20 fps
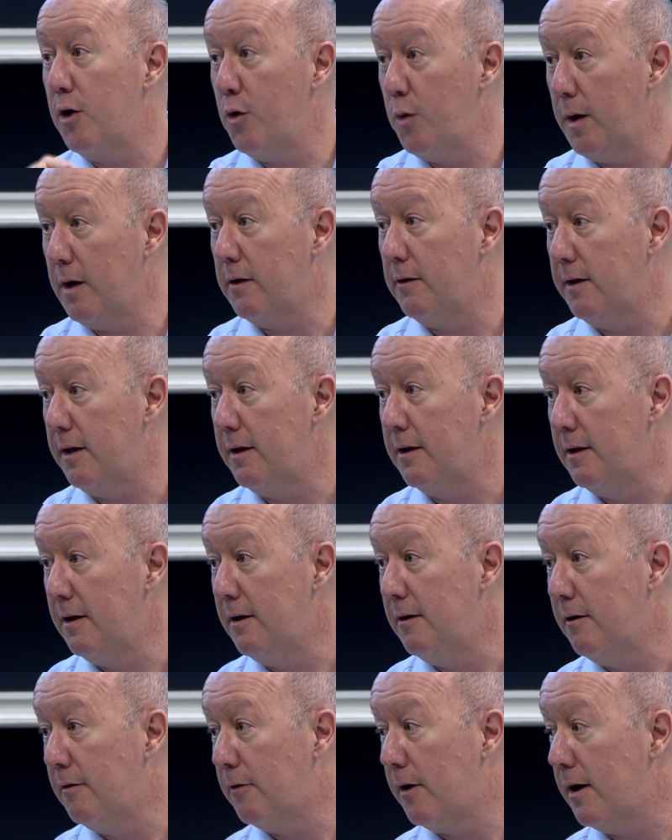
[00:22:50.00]
quickly,
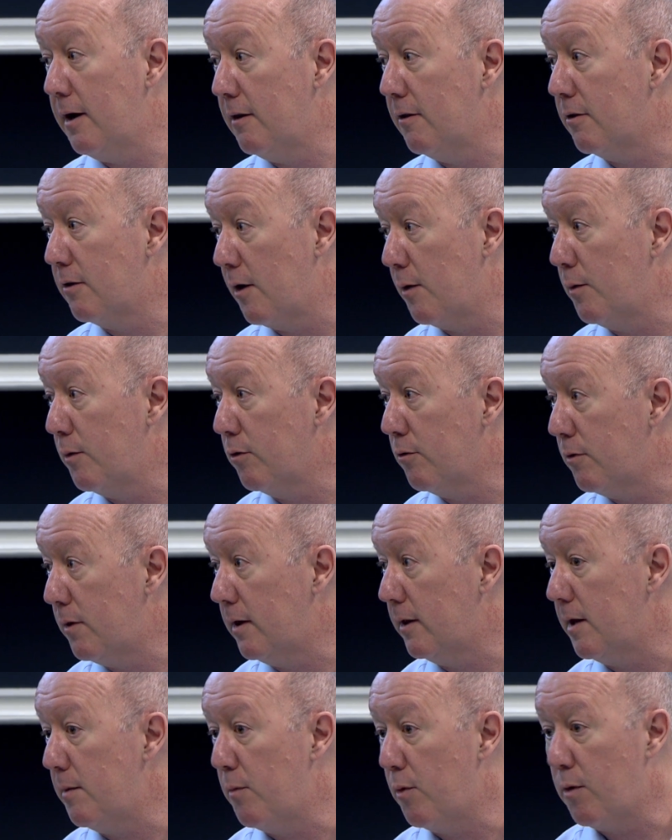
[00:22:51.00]
right? And so it was
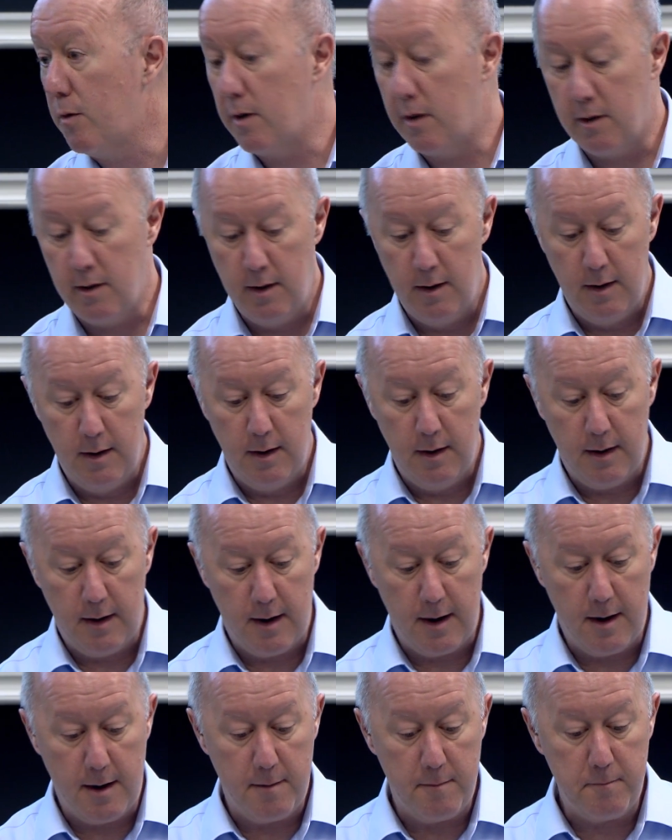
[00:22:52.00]
really more
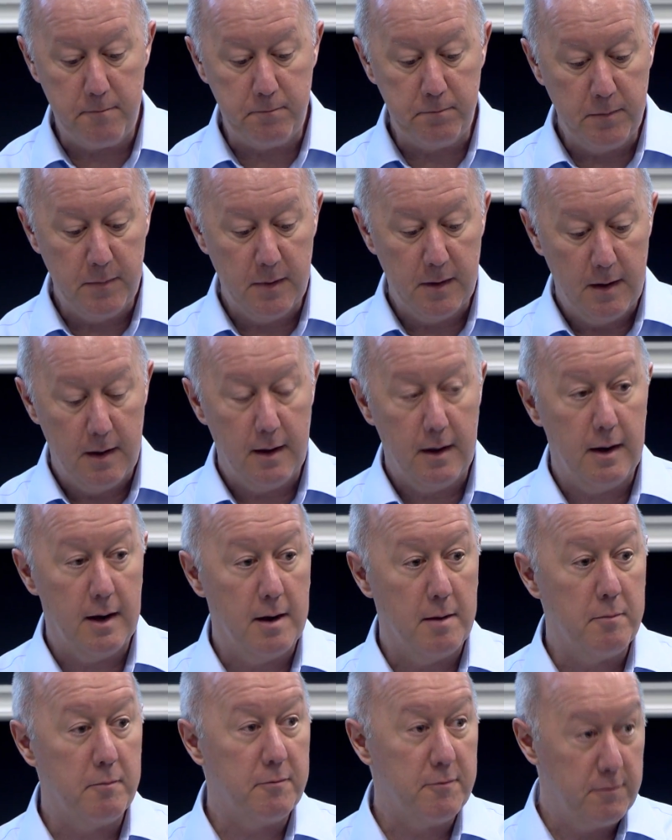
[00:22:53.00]
um,
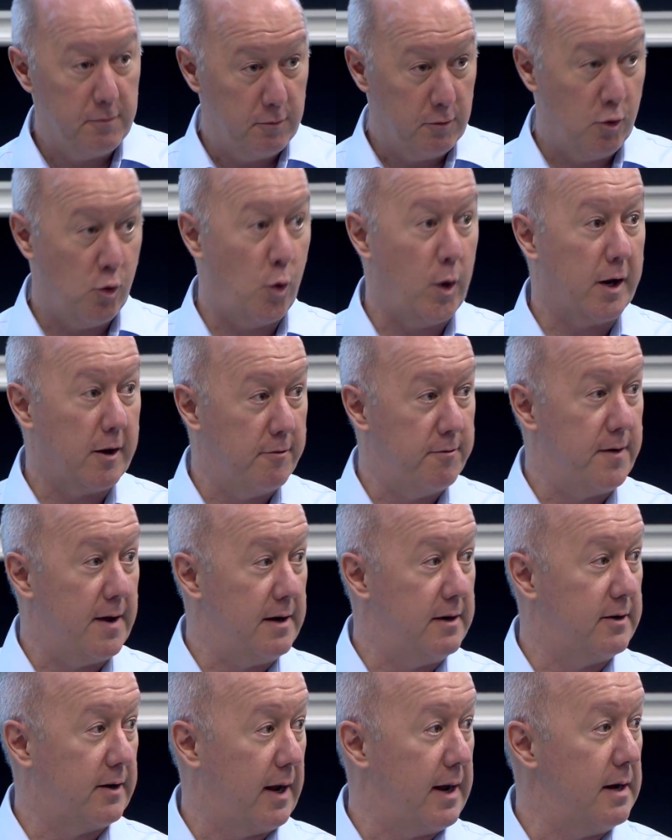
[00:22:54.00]
um, quick
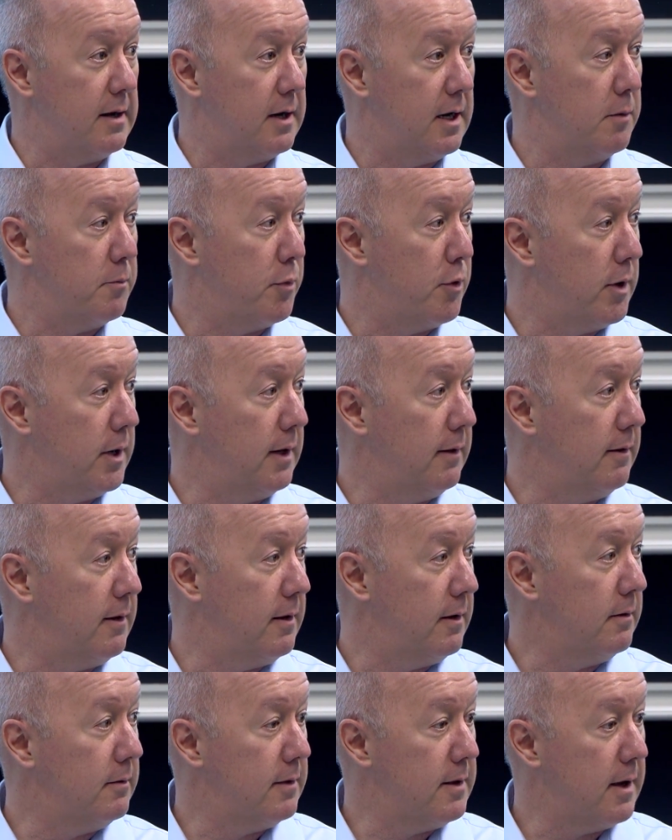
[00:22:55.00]
Fed tightening, putting
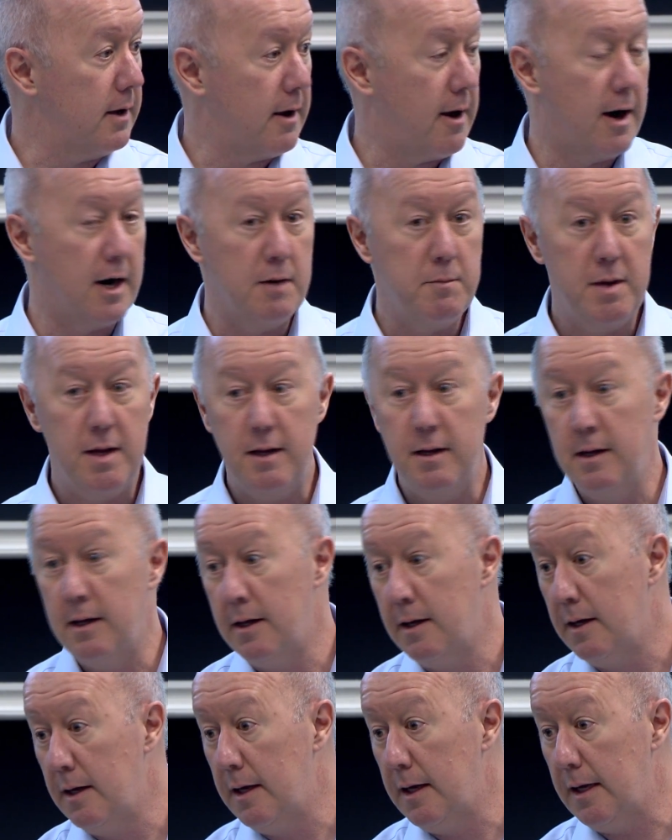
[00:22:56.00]
the, the economy
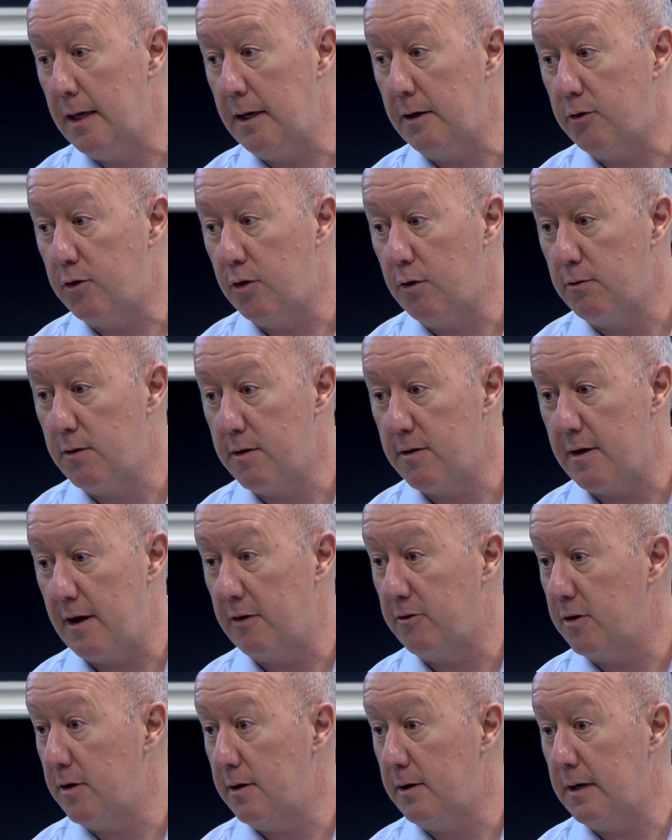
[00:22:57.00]
into
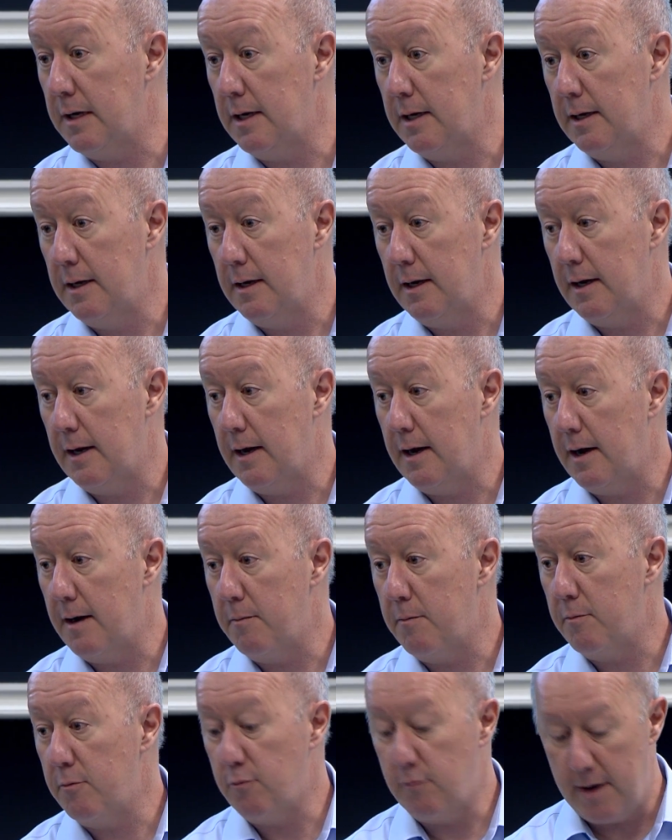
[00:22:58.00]
recession
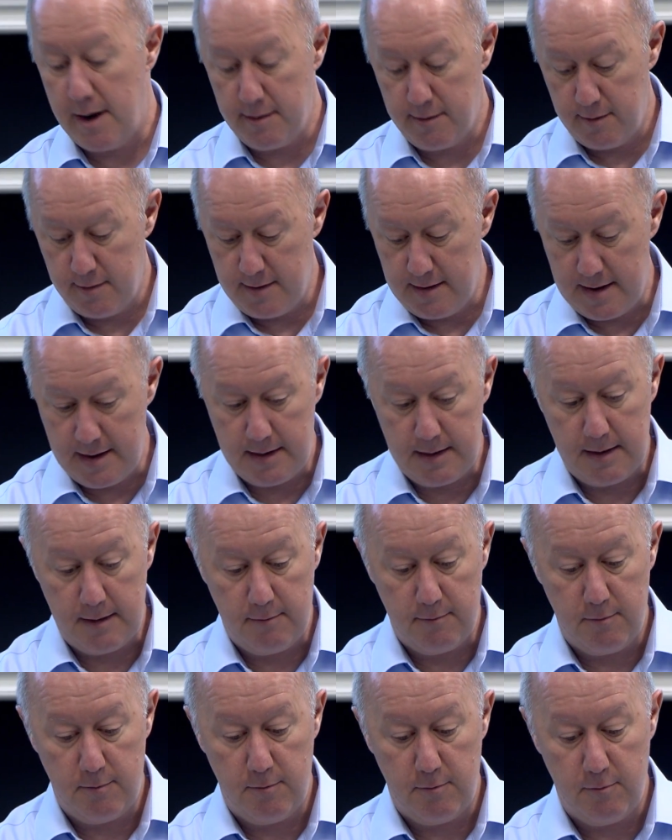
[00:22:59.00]
um, rather, than,
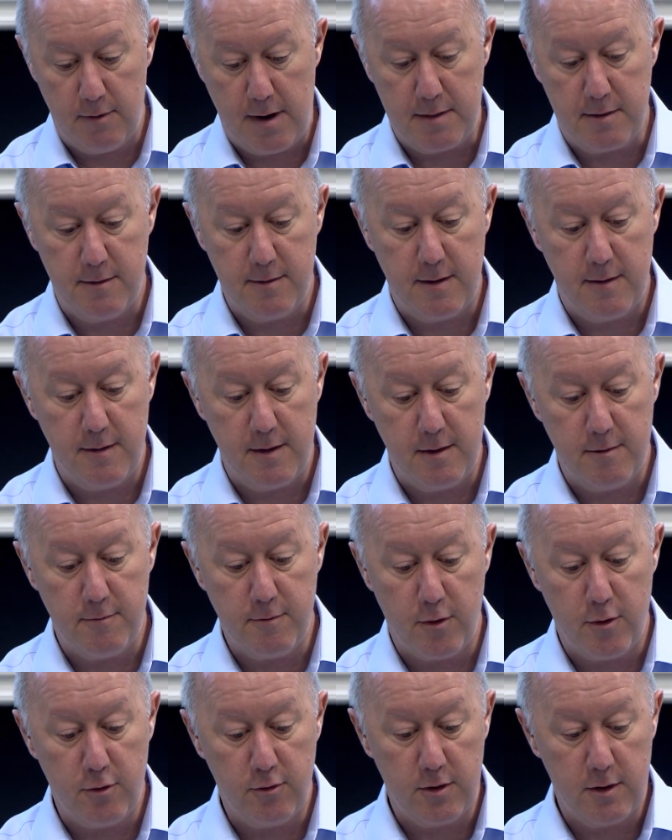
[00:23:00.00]
rather than the
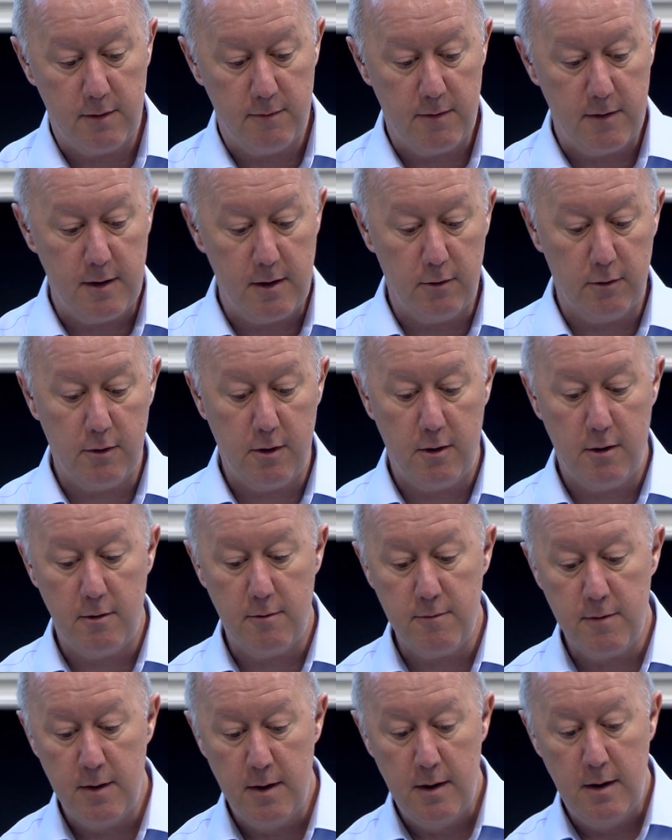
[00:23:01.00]
aversion of the yield curve